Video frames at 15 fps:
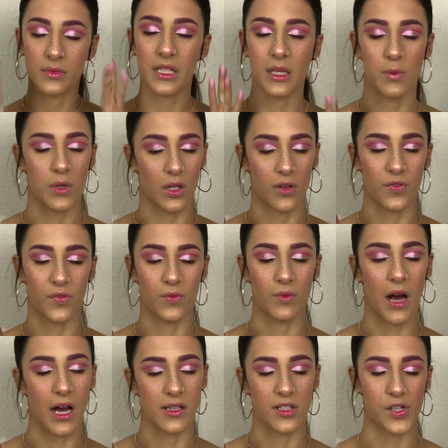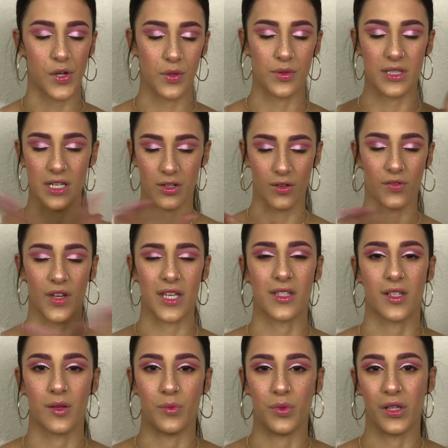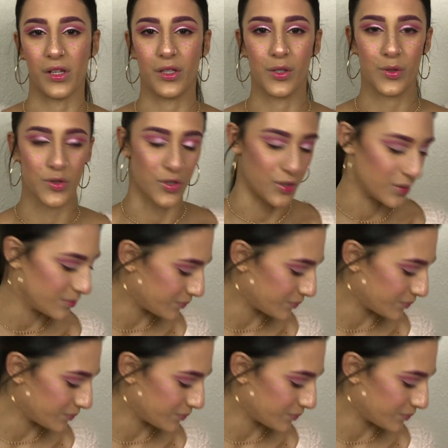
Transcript: keeping your eyes closed and your face completely neutral.